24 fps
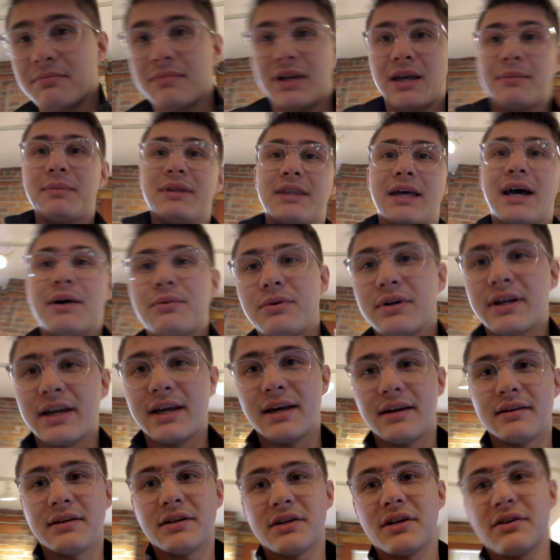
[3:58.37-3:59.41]
Maybe that will
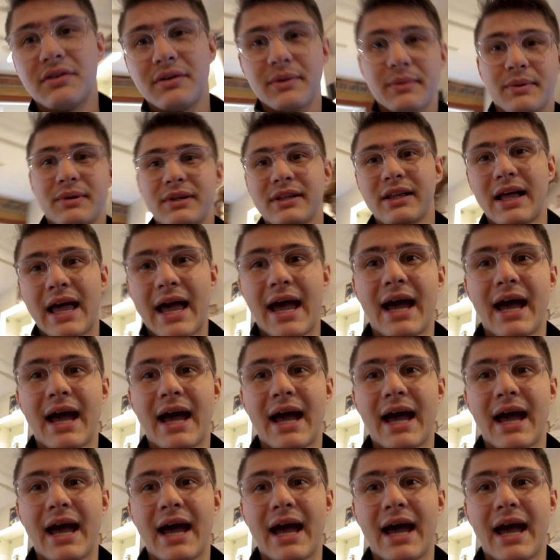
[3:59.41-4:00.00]
get, you know, like, we'll